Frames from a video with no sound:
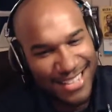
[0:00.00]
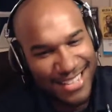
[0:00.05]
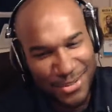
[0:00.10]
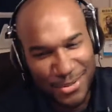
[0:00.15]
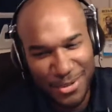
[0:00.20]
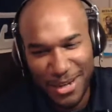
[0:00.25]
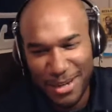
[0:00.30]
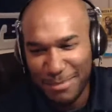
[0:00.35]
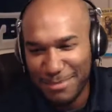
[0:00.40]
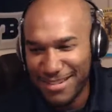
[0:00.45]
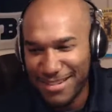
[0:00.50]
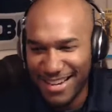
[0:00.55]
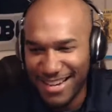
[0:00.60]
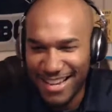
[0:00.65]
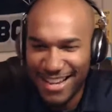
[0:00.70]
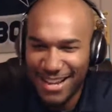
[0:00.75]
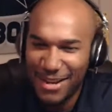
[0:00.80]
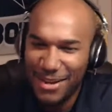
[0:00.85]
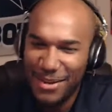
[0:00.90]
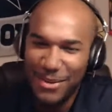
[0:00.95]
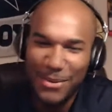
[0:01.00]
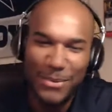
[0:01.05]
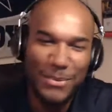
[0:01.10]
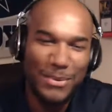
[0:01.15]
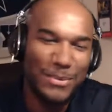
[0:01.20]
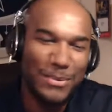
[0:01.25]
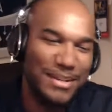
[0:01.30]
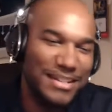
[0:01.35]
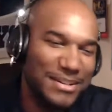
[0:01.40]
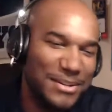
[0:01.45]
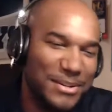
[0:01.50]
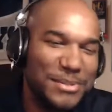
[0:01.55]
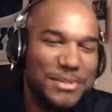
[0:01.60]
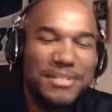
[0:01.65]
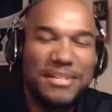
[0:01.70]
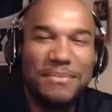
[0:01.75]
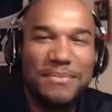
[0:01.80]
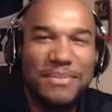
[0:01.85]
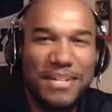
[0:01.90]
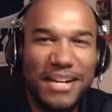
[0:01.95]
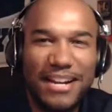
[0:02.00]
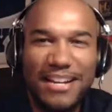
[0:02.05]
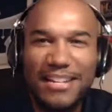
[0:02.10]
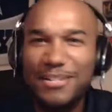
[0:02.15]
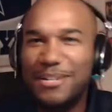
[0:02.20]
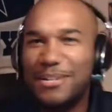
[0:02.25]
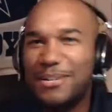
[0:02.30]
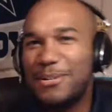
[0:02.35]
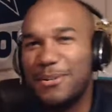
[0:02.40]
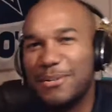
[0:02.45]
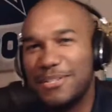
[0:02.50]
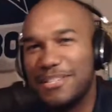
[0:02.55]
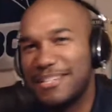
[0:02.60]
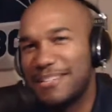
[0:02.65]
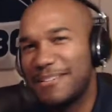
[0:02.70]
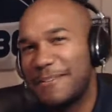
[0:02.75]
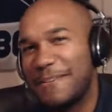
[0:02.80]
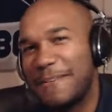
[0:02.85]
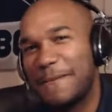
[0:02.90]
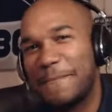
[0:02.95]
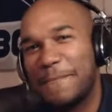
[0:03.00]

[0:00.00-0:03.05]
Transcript: dropped today when news of Jon Jones,